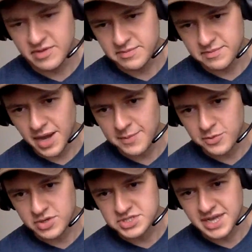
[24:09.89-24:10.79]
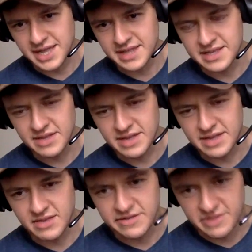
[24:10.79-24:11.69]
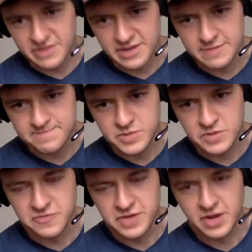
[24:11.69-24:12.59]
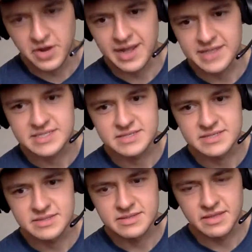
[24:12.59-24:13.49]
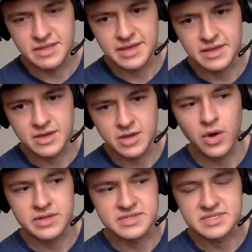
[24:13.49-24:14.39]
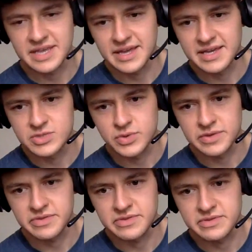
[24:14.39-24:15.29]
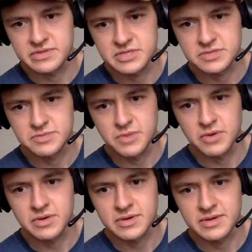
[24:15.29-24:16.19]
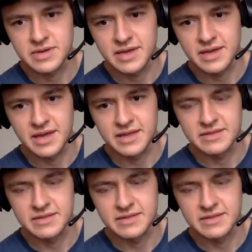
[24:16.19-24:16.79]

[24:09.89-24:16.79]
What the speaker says: pop Christianity, like a lot of the figureheads like go on the stage with smoke and